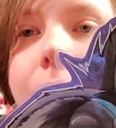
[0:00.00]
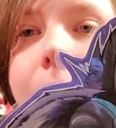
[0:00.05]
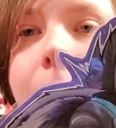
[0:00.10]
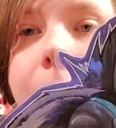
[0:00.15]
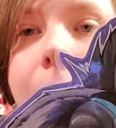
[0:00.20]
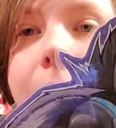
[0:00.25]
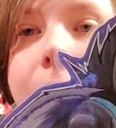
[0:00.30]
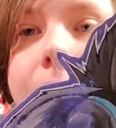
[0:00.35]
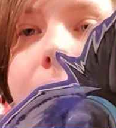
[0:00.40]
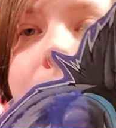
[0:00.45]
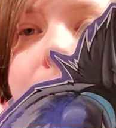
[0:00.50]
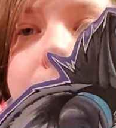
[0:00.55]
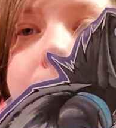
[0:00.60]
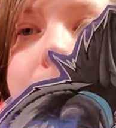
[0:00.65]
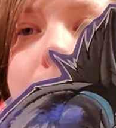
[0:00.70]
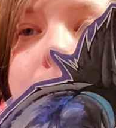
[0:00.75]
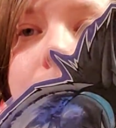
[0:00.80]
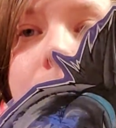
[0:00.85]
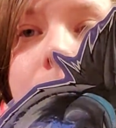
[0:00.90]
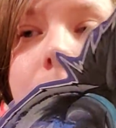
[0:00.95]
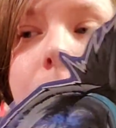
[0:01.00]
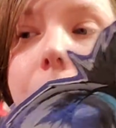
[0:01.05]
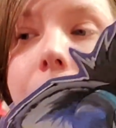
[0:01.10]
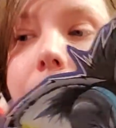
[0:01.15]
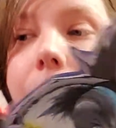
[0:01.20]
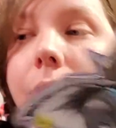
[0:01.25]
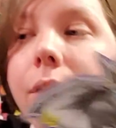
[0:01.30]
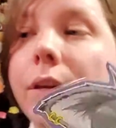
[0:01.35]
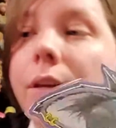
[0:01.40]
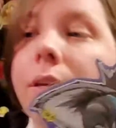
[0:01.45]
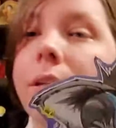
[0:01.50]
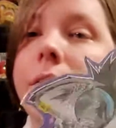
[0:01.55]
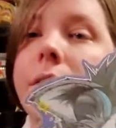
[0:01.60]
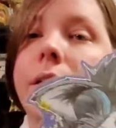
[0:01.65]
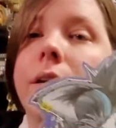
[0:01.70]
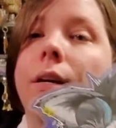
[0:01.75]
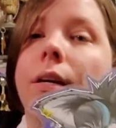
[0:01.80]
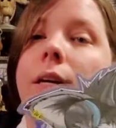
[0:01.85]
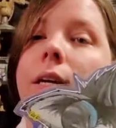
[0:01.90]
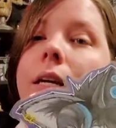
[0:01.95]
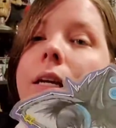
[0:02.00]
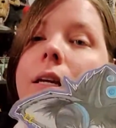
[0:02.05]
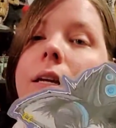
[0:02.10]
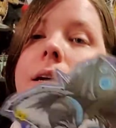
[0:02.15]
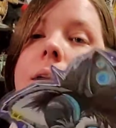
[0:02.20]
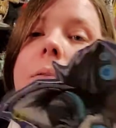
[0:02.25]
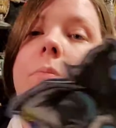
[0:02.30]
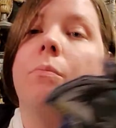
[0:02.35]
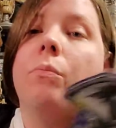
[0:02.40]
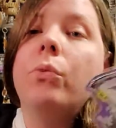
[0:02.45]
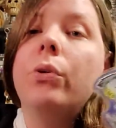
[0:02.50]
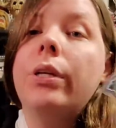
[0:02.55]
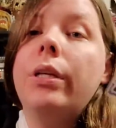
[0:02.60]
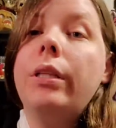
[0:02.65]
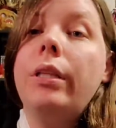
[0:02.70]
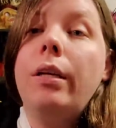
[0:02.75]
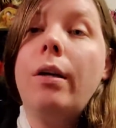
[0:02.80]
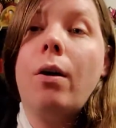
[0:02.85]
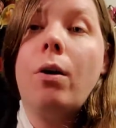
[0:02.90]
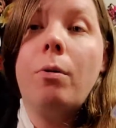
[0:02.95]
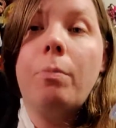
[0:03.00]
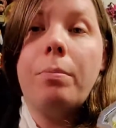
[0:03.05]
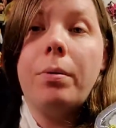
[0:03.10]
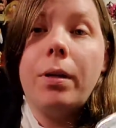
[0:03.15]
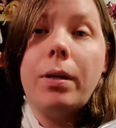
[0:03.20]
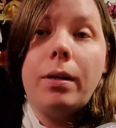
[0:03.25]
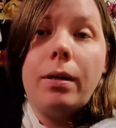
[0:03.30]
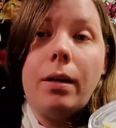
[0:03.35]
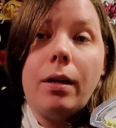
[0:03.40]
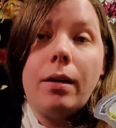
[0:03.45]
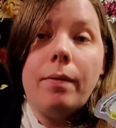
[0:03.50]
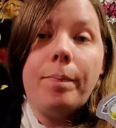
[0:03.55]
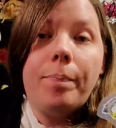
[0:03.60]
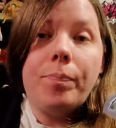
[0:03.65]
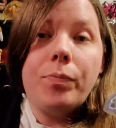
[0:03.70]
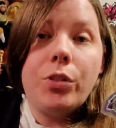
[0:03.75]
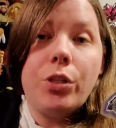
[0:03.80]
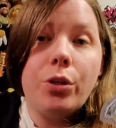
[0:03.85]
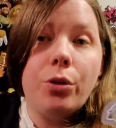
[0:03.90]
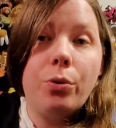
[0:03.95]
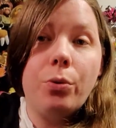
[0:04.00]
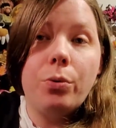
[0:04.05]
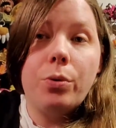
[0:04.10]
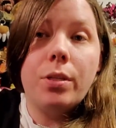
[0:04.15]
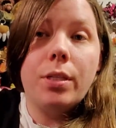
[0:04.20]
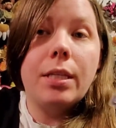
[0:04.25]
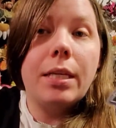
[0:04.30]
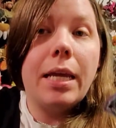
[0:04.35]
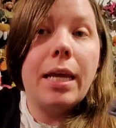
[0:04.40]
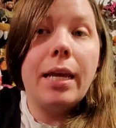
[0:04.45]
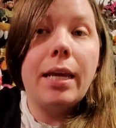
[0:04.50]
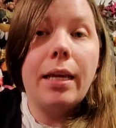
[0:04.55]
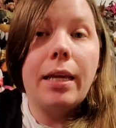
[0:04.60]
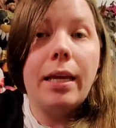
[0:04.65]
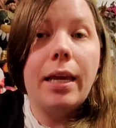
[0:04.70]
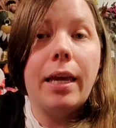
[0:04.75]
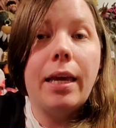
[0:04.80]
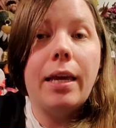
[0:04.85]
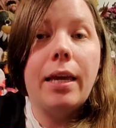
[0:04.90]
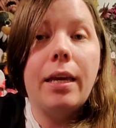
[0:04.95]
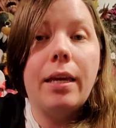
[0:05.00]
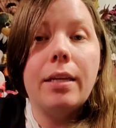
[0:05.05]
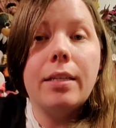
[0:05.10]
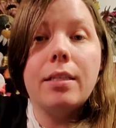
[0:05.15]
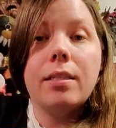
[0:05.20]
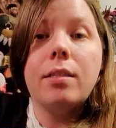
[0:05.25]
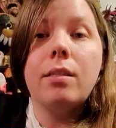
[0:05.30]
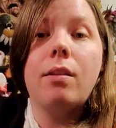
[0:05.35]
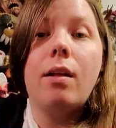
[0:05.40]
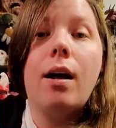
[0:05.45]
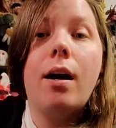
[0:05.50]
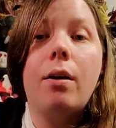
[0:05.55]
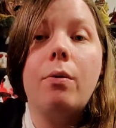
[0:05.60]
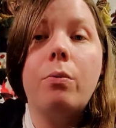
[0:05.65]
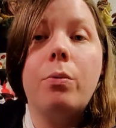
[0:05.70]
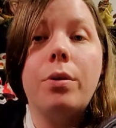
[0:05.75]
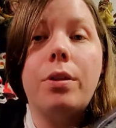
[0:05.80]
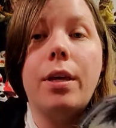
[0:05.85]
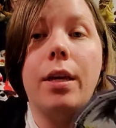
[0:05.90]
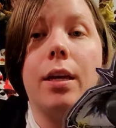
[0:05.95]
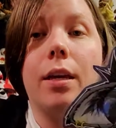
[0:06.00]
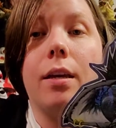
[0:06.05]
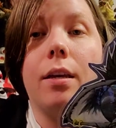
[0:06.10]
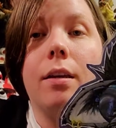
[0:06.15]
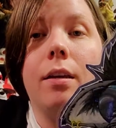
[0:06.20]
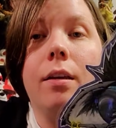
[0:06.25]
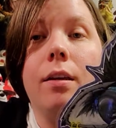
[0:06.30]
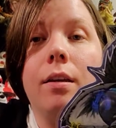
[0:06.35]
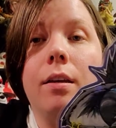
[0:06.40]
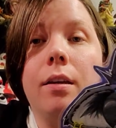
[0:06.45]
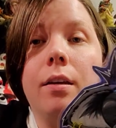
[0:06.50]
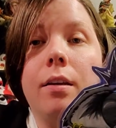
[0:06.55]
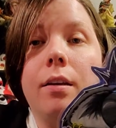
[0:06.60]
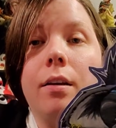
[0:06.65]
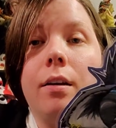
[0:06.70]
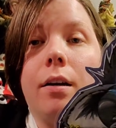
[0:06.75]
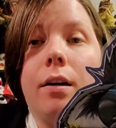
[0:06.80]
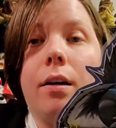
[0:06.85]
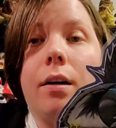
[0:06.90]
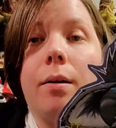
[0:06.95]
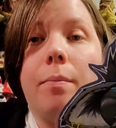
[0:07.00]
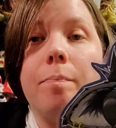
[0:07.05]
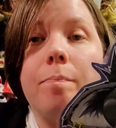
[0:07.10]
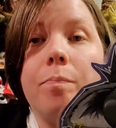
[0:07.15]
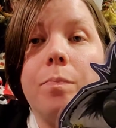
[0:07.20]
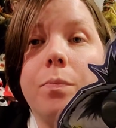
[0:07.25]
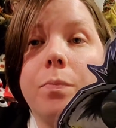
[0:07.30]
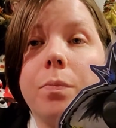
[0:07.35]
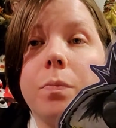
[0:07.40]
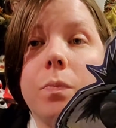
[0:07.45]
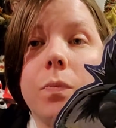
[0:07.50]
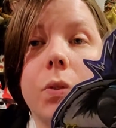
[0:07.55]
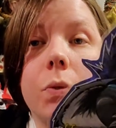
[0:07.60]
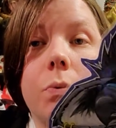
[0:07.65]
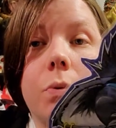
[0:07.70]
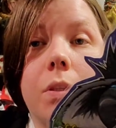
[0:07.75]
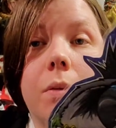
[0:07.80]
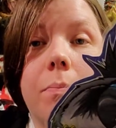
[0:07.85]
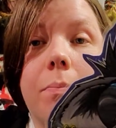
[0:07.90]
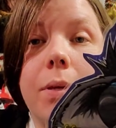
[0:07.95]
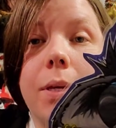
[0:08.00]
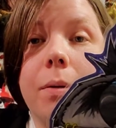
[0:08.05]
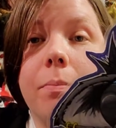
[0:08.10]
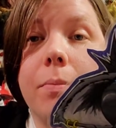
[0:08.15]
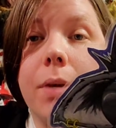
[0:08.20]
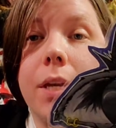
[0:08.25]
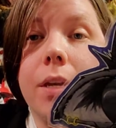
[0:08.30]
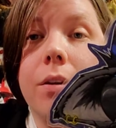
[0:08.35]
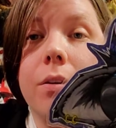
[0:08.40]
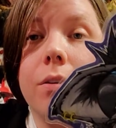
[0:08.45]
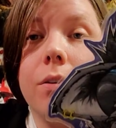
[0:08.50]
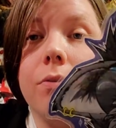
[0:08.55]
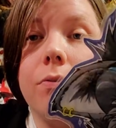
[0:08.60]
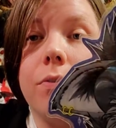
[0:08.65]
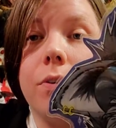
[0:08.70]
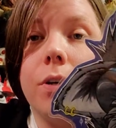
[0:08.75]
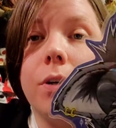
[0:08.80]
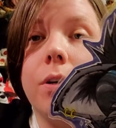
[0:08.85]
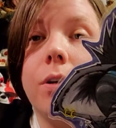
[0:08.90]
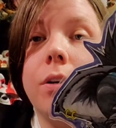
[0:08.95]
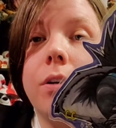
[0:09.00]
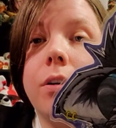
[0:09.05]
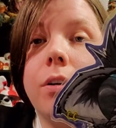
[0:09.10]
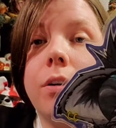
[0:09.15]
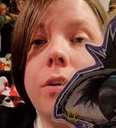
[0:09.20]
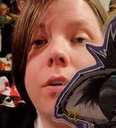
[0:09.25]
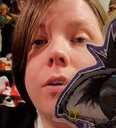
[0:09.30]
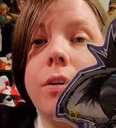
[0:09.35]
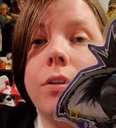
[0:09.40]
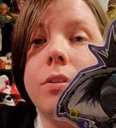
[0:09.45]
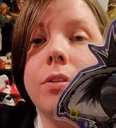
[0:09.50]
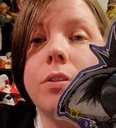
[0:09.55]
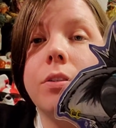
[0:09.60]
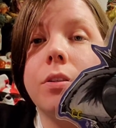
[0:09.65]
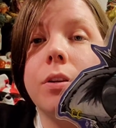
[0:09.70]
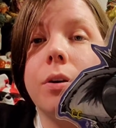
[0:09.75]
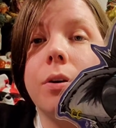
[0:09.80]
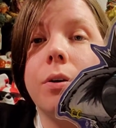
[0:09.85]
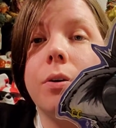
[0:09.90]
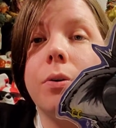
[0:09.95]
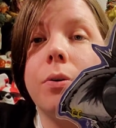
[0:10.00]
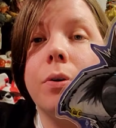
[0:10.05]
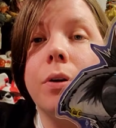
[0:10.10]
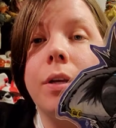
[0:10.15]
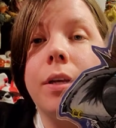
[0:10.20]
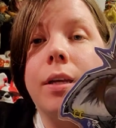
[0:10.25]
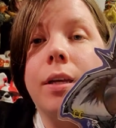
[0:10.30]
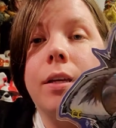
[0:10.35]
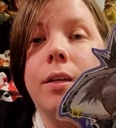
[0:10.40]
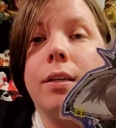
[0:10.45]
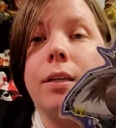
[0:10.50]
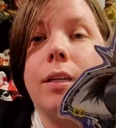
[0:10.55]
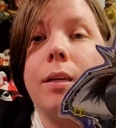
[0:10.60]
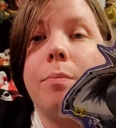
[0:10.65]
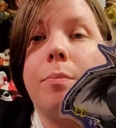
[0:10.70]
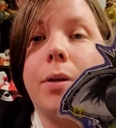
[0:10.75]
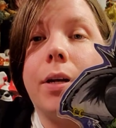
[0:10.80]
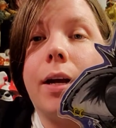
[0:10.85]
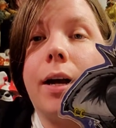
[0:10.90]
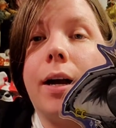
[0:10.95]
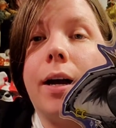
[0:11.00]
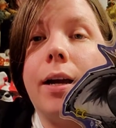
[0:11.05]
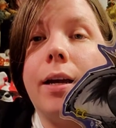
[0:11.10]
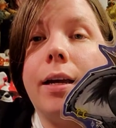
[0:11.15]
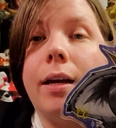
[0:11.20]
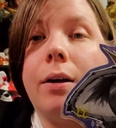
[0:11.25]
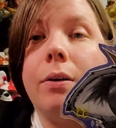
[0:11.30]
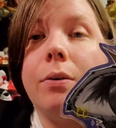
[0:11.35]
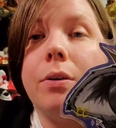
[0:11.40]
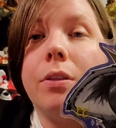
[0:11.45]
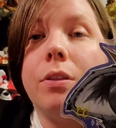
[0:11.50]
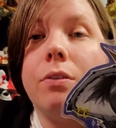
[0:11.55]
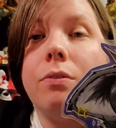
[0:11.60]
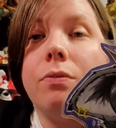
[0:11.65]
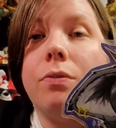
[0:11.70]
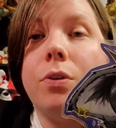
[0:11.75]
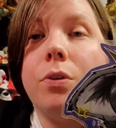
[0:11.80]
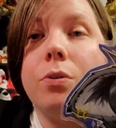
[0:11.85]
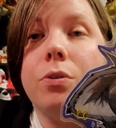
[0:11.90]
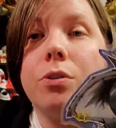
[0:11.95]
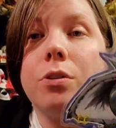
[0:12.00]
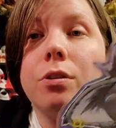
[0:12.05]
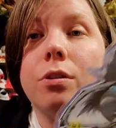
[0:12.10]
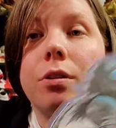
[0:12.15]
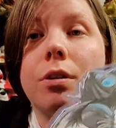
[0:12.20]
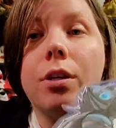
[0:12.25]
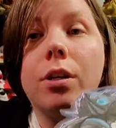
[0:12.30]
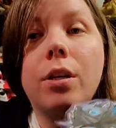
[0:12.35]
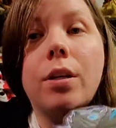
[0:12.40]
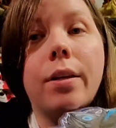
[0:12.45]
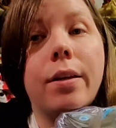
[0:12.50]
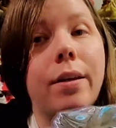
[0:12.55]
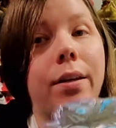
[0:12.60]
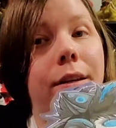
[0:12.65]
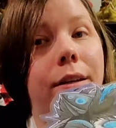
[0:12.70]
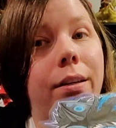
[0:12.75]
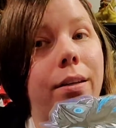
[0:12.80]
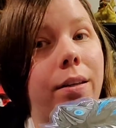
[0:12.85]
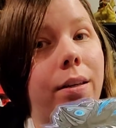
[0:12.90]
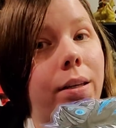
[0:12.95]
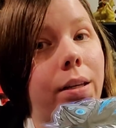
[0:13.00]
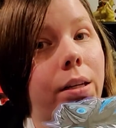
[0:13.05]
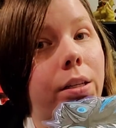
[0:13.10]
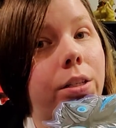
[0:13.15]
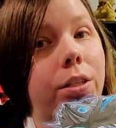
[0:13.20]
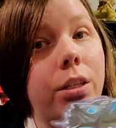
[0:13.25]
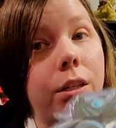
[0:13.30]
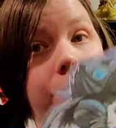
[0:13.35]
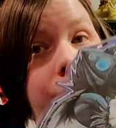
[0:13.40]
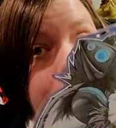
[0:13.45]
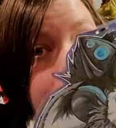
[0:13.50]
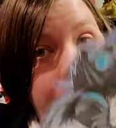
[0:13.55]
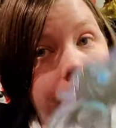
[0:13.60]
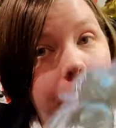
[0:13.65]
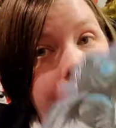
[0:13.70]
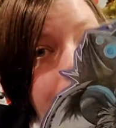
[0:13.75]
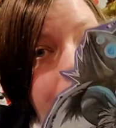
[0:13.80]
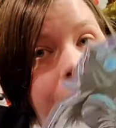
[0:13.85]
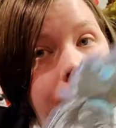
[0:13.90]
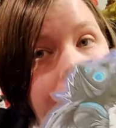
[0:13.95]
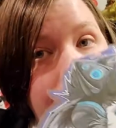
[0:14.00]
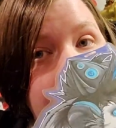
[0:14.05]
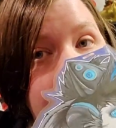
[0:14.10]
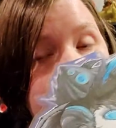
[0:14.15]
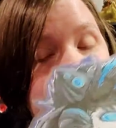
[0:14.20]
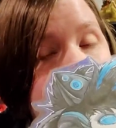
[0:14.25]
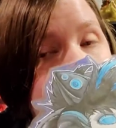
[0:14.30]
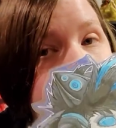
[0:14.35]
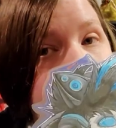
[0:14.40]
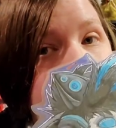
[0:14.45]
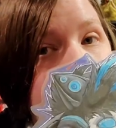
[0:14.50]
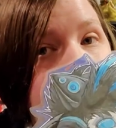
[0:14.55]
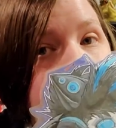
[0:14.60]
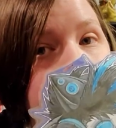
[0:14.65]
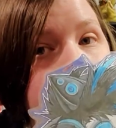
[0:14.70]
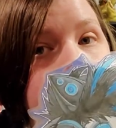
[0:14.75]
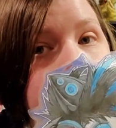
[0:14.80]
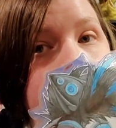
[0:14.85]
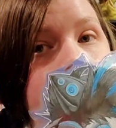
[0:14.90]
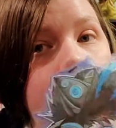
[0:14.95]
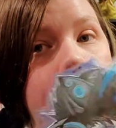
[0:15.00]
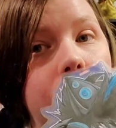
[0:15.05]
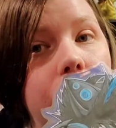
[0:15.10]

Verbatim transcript: are by Simone White and I'm really hoping to snag a slot with a um, with a big maker for her so keep an eye out in the future she will be becoming a